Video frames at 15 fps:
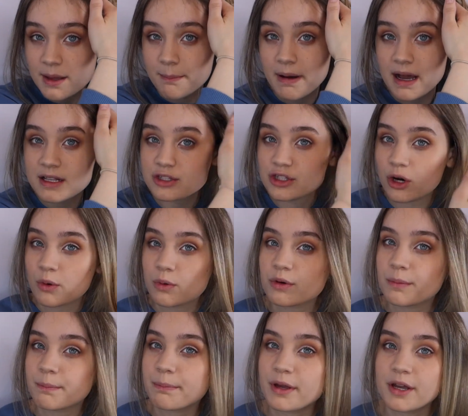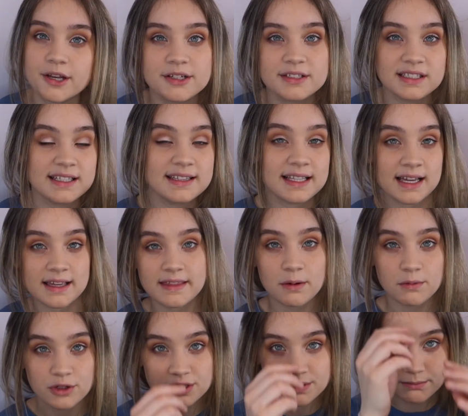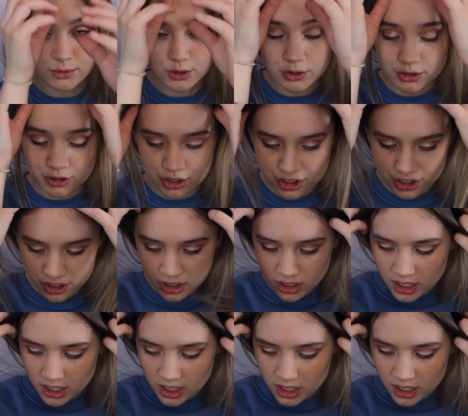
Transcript: But I don't personally like that one as much.